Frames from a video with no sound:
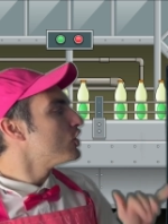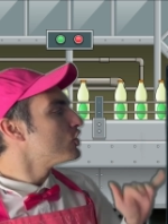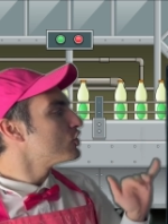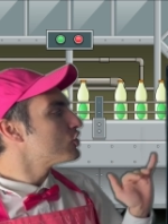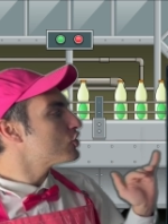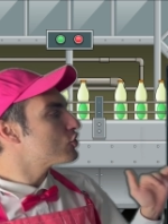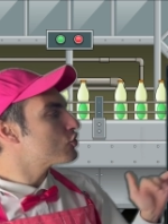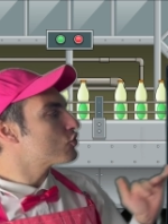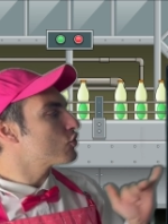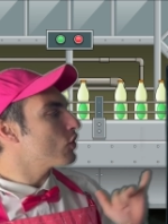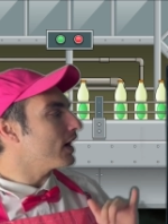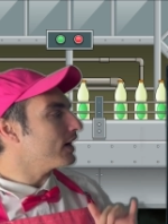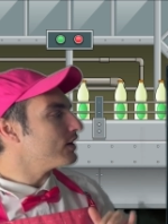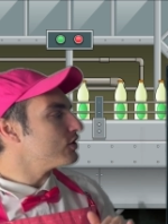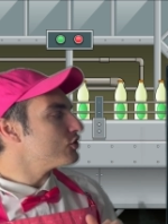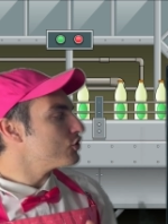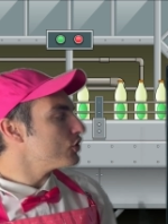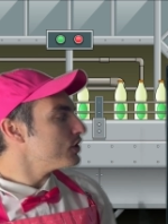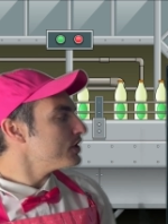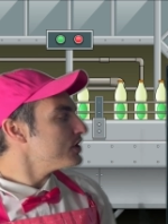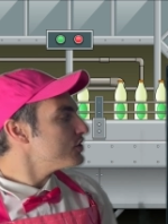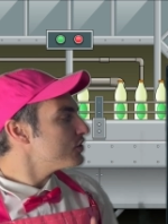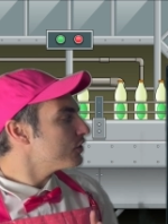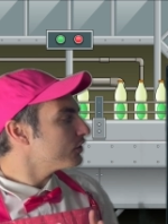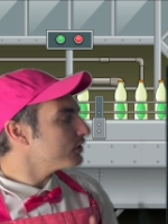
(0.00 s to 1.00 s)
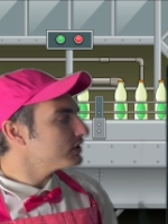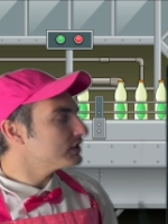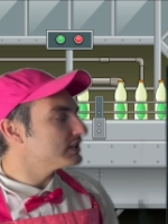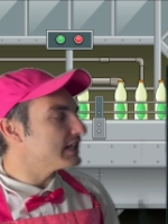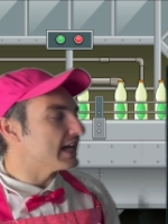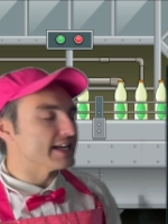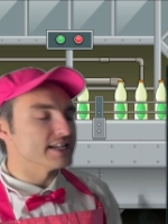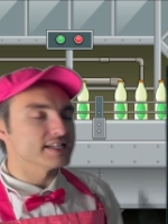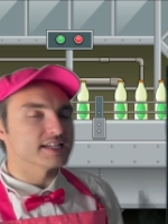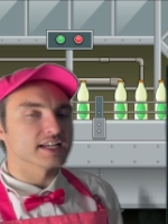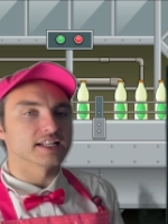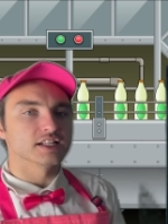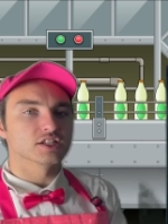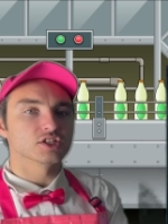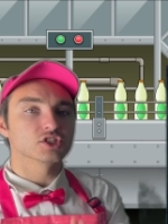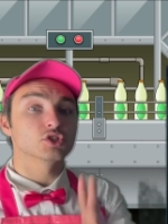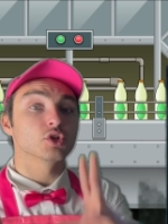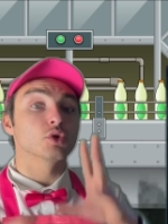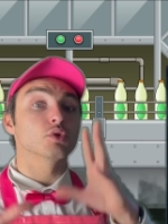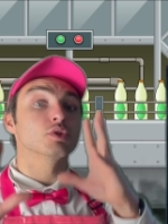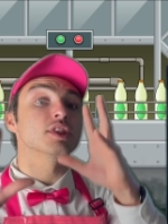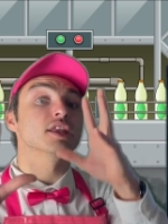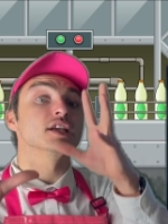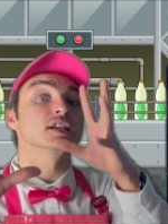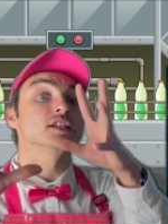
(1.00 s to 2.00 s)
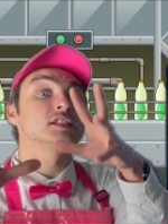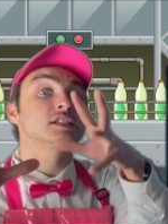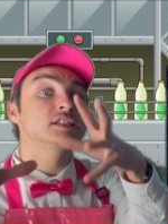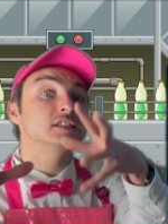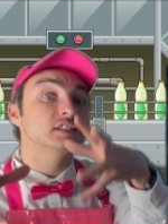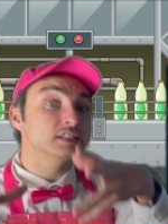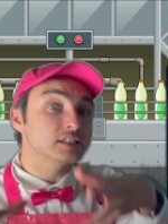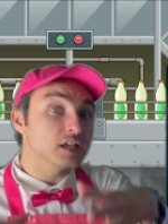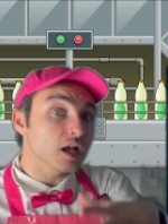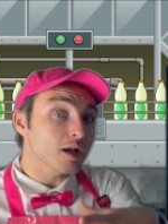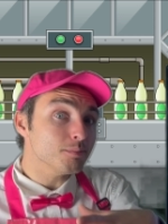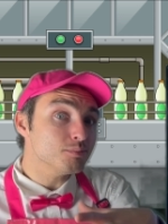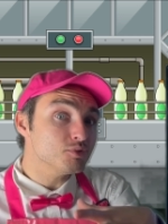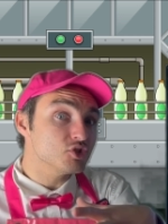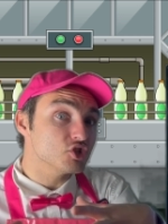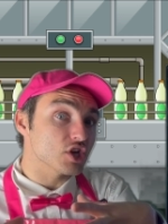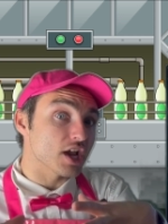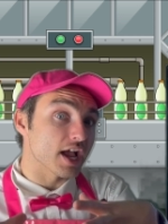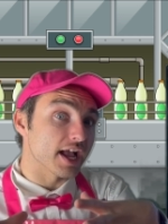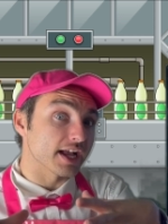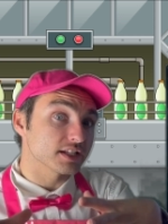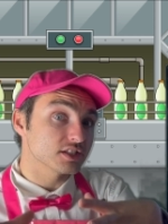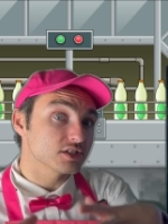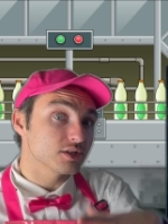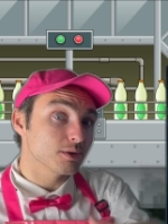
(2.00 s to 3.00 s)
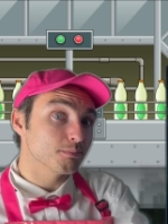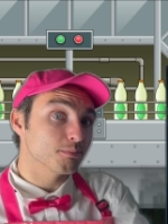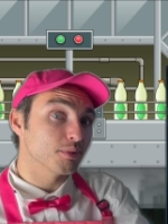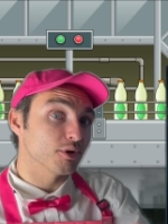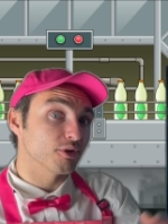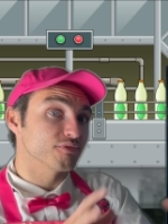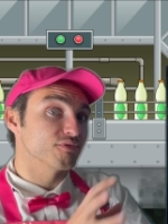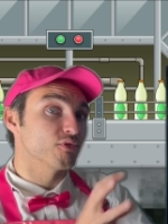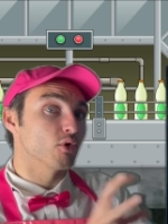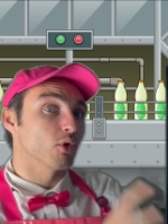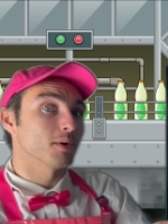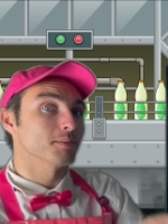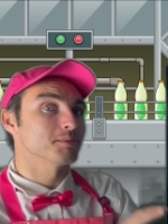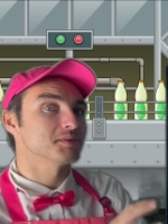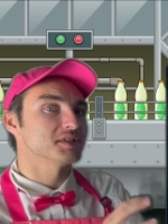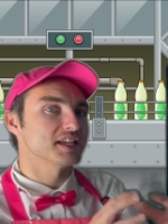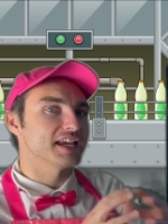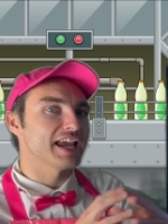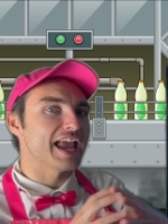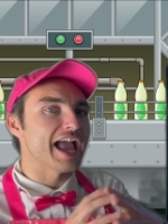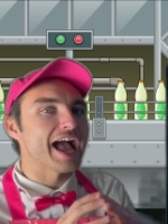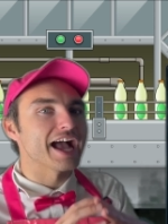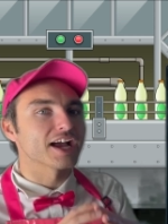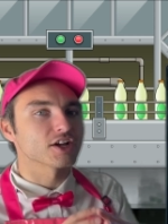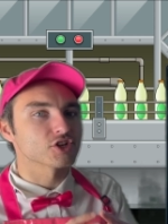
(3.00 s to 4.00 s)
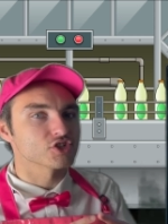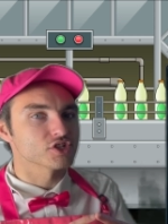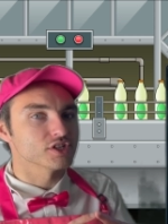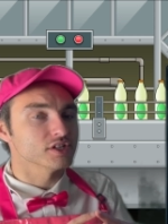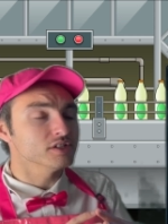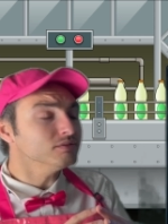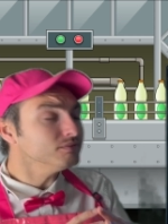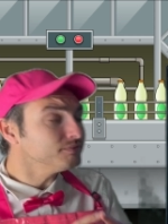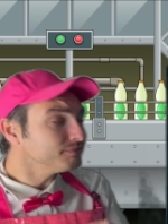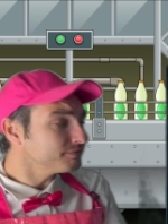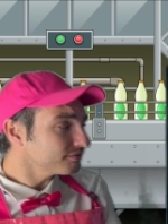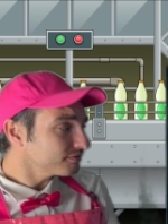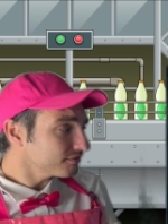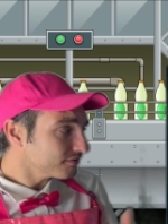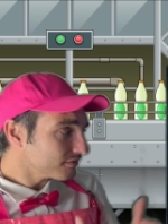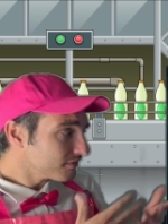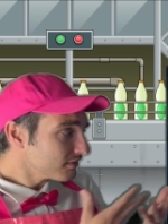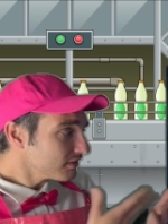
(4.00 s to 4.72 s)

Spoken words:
structuring your sentence so the subject performs the action